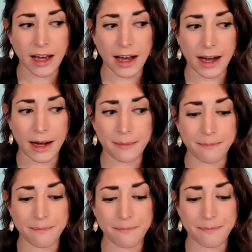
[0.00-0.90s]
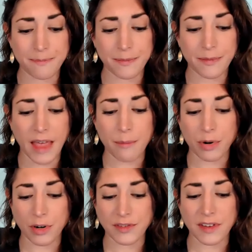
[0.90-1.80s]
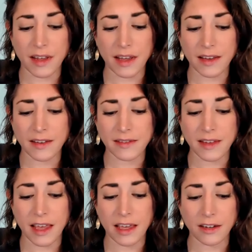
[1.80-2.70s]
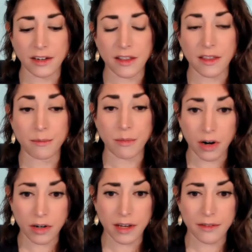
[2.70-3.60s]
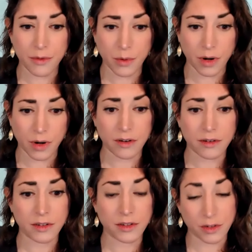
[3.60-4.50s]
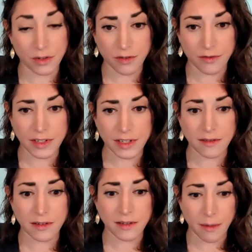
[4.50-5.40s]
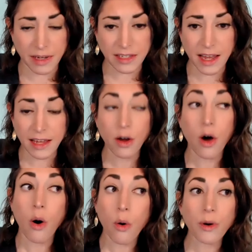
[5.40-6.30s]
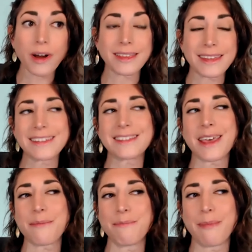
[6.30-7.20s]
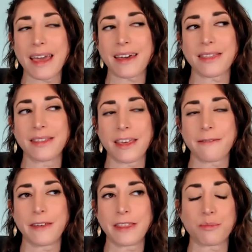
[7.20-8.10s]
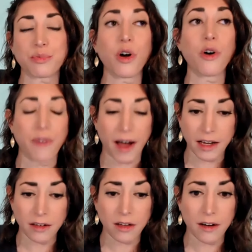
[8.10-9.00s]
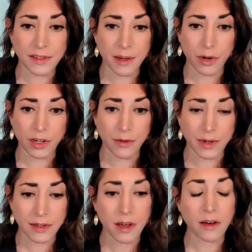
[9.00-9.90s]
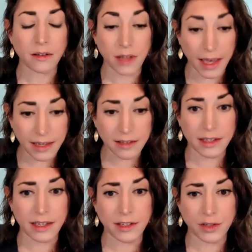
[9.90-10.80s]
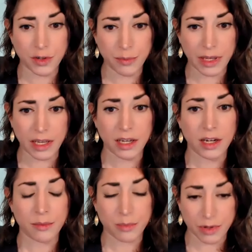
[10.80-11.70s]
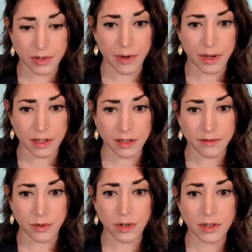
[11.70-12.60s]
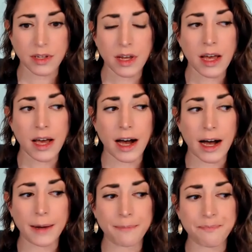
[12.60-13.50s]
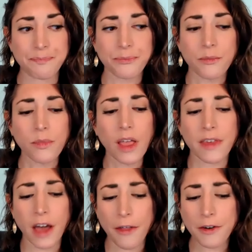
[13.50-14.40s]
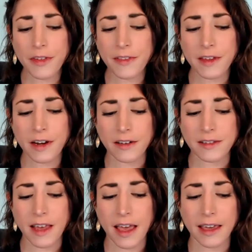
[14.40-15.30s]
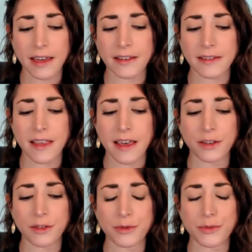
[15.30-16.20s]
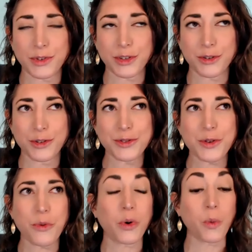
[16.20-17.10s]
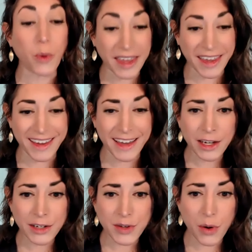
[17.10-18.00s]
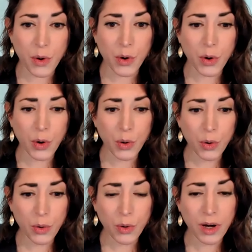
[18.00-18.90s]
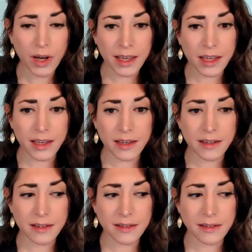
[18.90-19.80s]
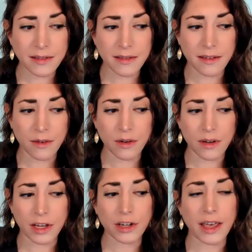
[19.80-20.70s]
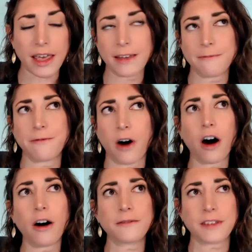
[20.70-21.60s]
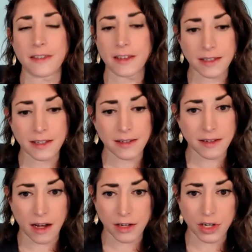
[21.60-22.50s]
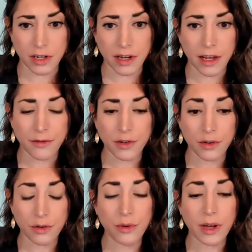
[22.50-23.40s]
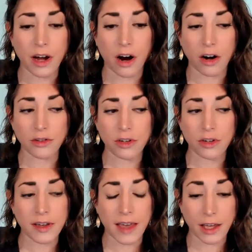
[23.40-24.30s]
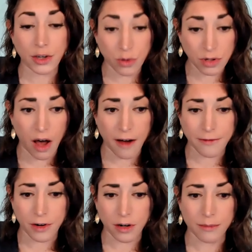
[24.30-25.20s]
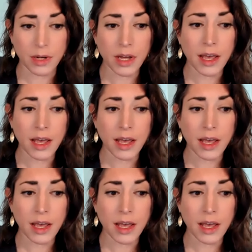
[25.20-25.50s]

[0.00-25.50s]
that person is in the market for your services to some extent, or at least they fit the profile of someone who is likely to be pursuing a divorce? The other thing that I'll say is that you use the word we. So who is involved in this discussion? If you are looking at your law firm,